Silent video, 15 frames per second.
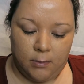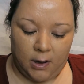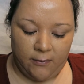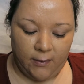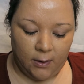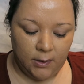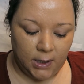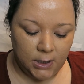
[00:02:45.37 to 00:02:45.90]
my
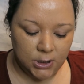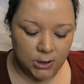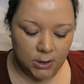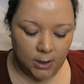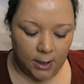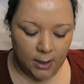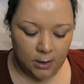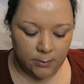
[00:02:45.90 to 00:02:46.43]

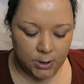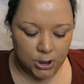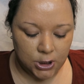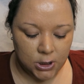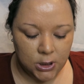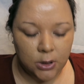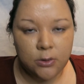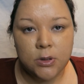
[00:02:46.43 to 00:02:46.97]
foundation. I am a
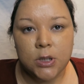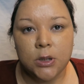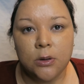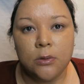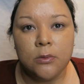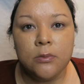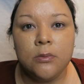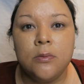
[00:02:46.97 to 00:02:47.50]
Shinto
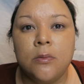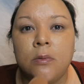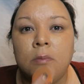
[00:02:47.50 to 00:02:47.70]
2.